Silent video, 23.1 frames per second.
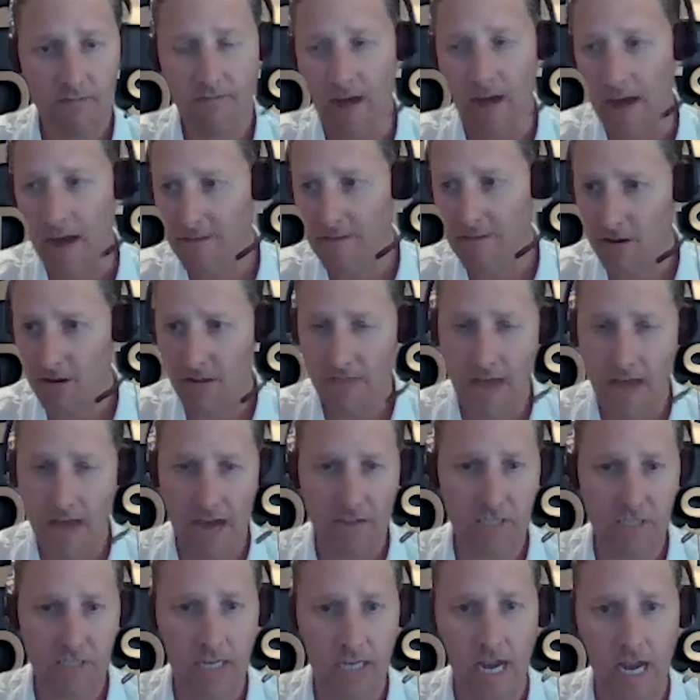
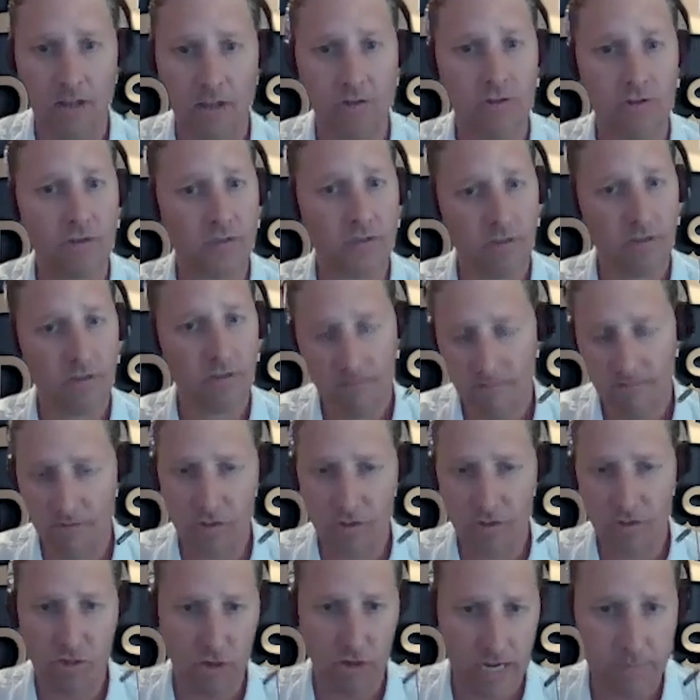$500,000
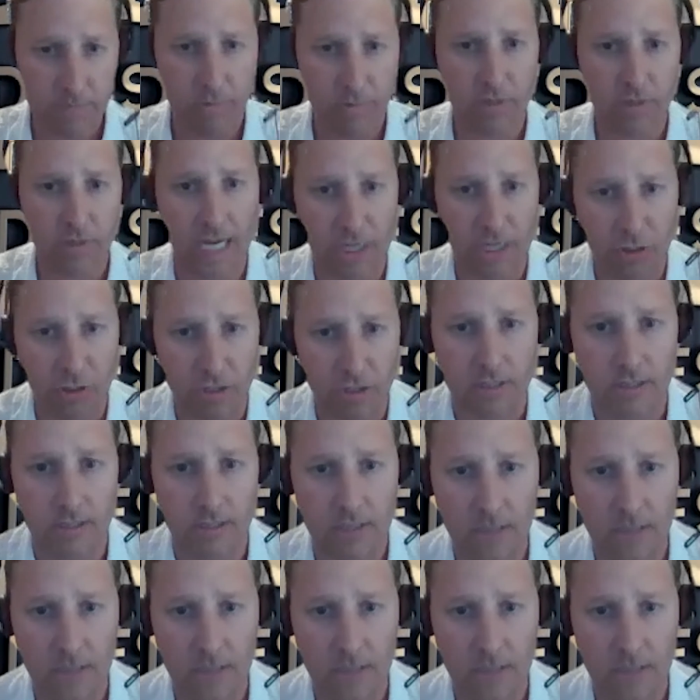for transportation.